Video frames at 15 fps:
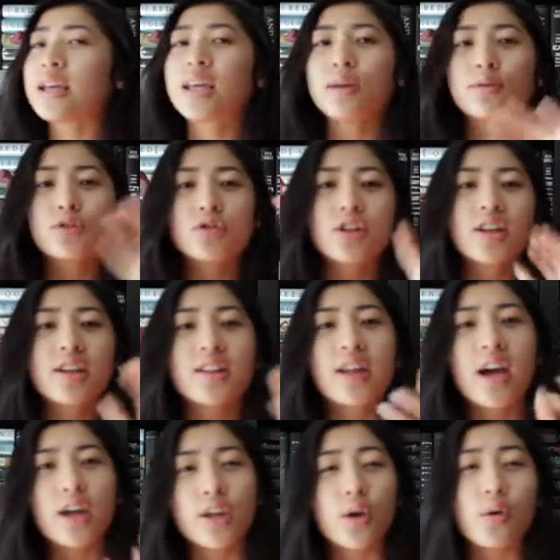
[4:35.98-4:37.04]
Ki was drinking
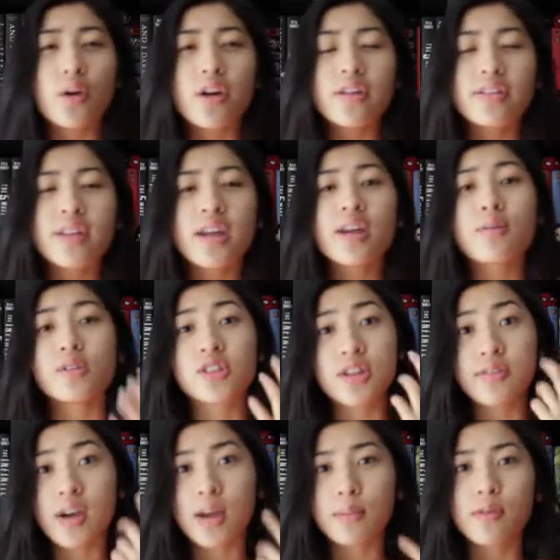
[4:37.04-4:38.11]
that yogurt thing, which
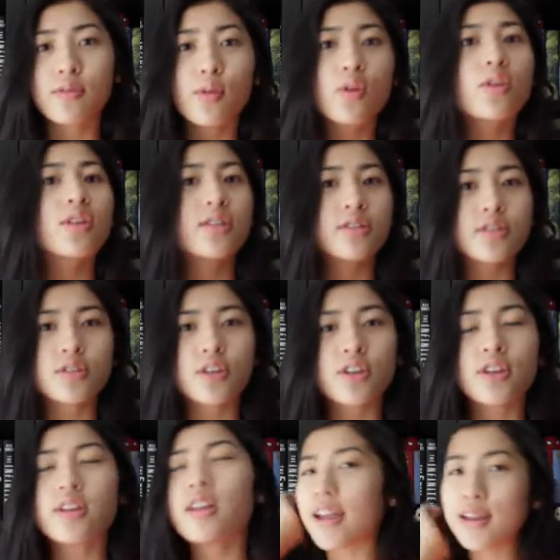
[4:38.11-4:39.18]
I've had before and it's
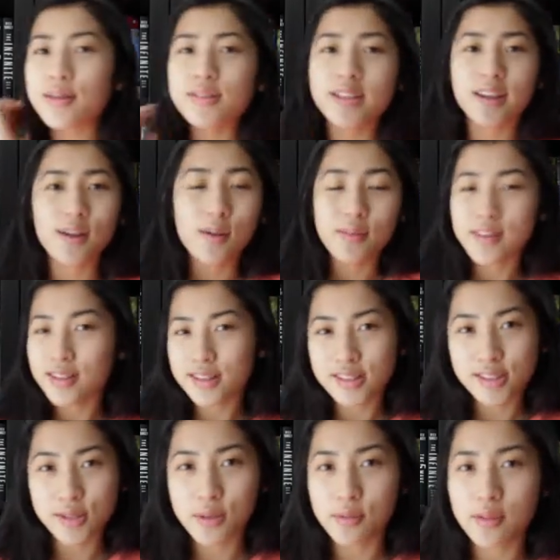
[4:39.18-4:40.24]
good, and he was like, oh my god, this
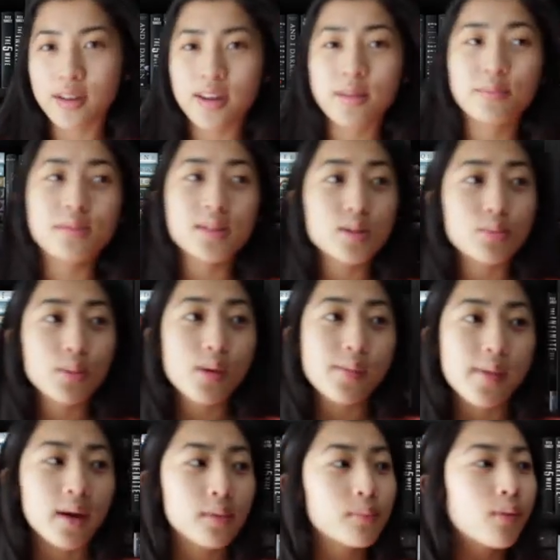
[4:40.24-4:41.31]
is so good, please bring me
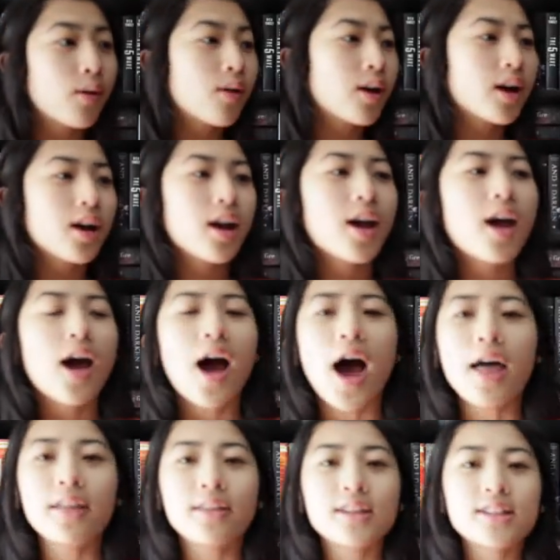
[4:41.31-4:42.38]
back more. And
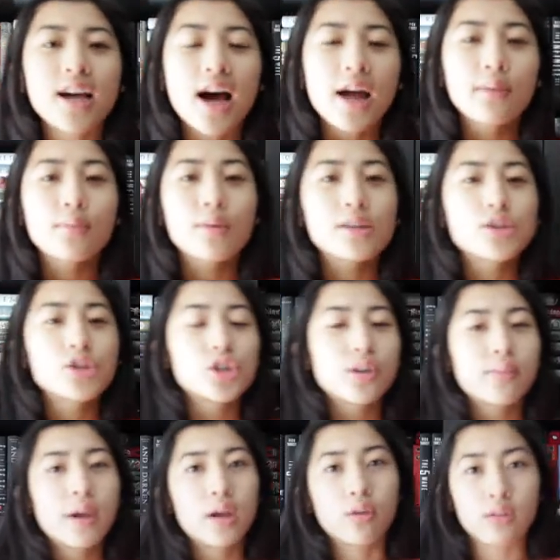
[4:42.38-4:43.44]
then the time when
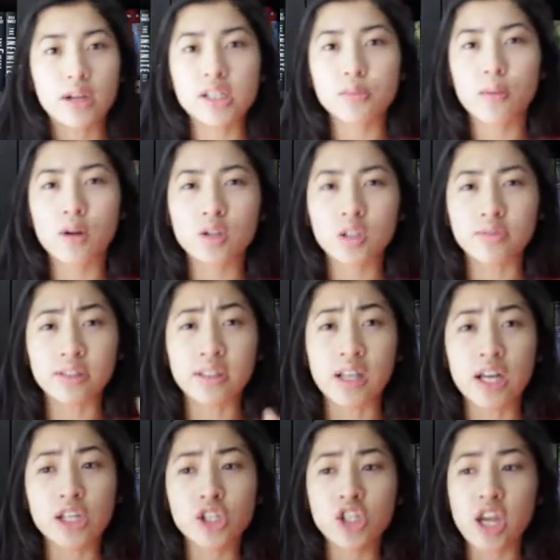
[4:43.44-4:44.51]
she made rice balls for
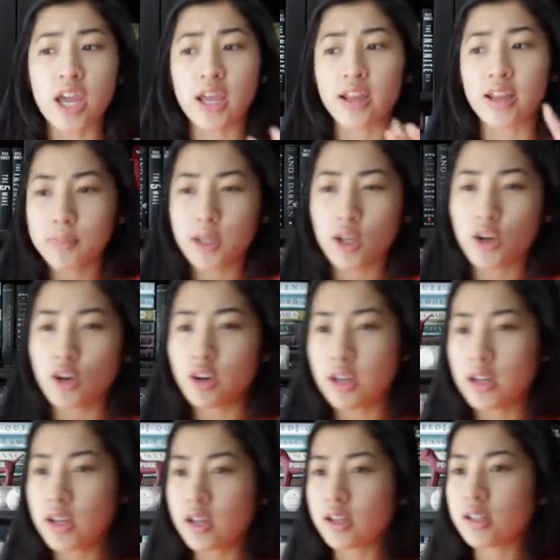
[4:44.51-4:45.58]
lunch and Peter
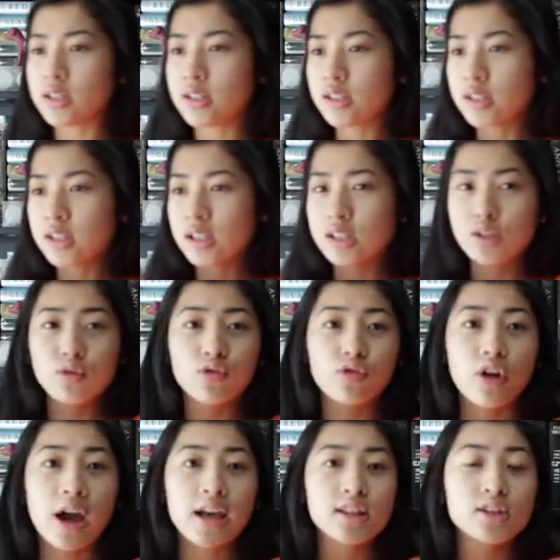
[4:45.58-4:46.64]
and his
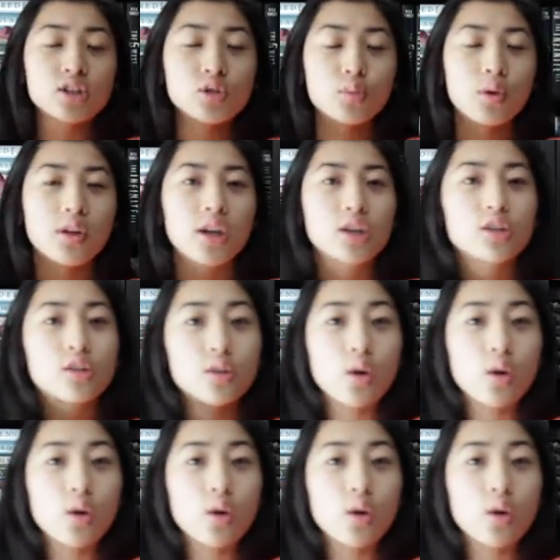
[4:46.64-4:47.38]
friends were like